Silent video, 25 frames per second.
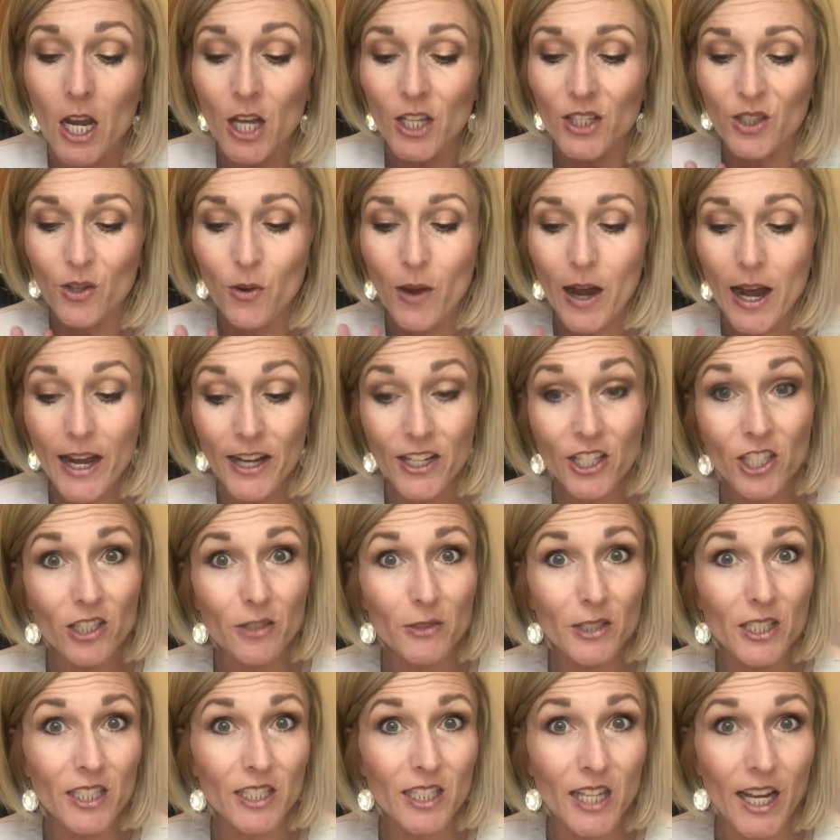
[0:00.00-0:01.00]
So I
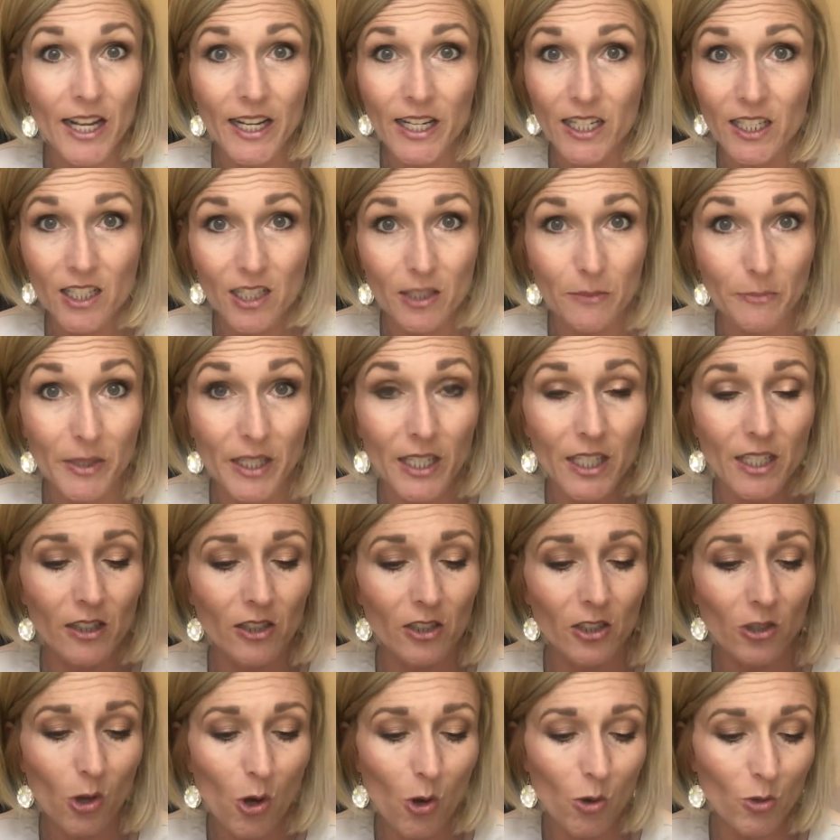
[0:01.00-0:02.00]
just decided to be a
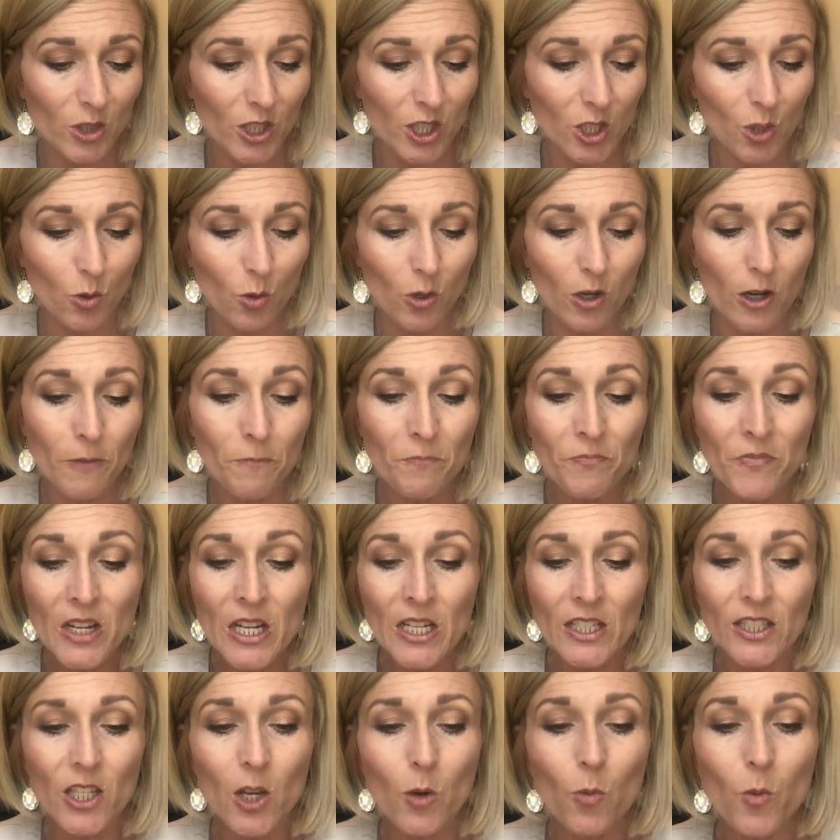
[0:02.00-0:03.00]
little old school.
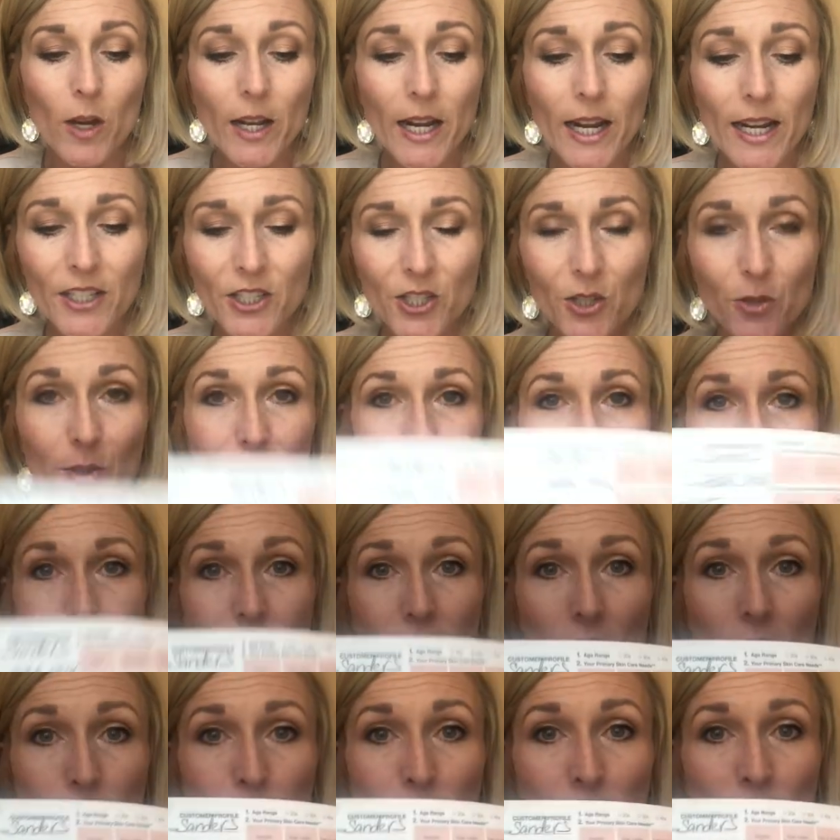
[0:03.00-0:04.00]
So what I do is I
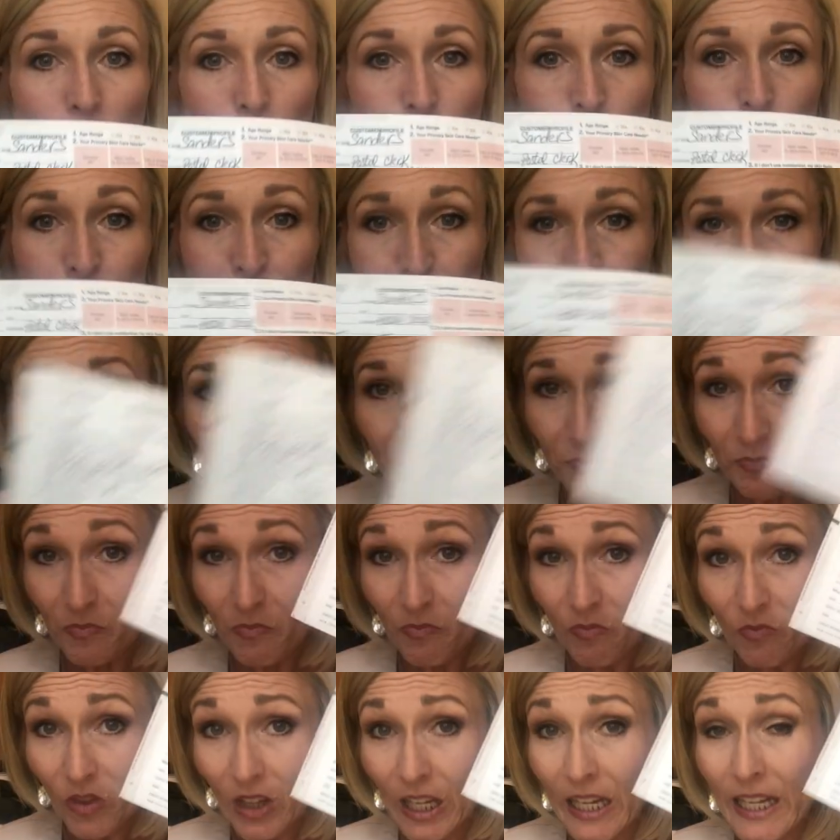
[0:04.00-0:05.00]
come home
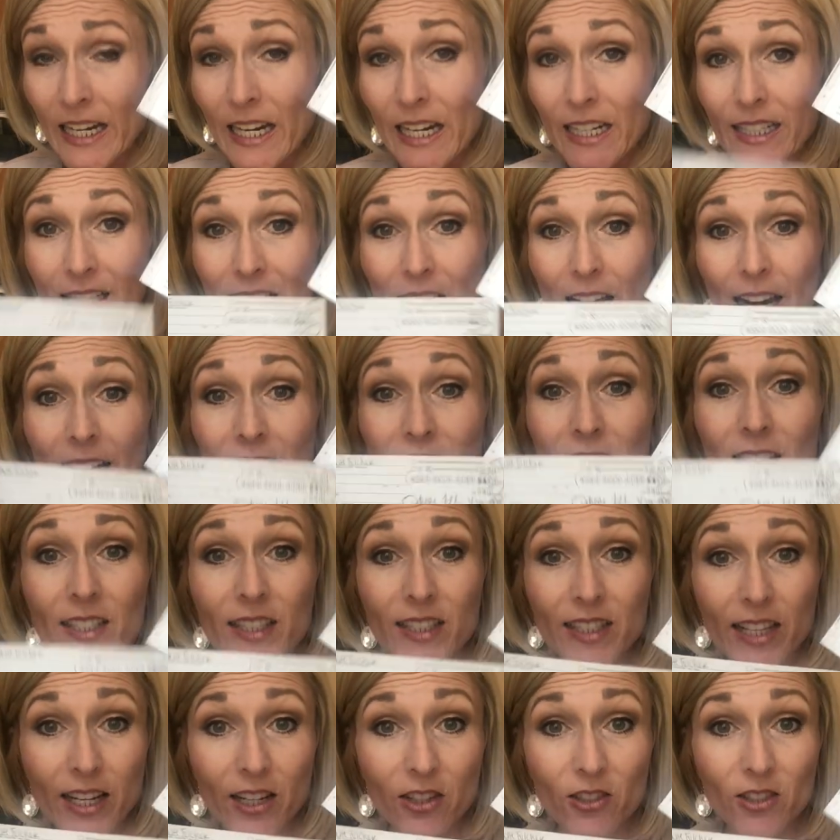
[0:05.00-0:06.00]
and I take the
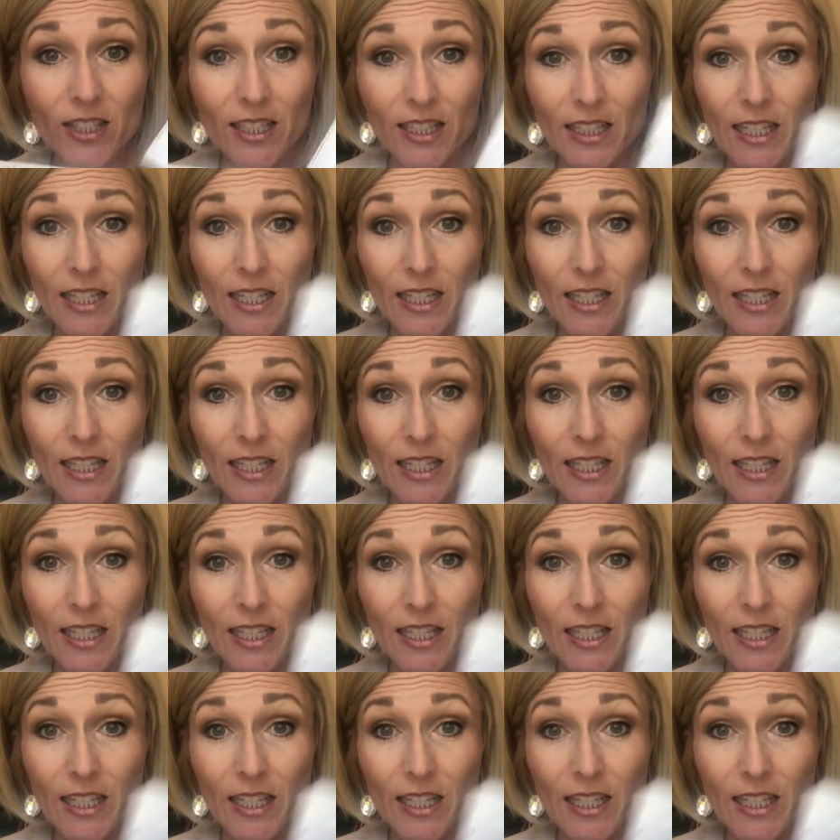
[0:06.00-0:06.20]
sales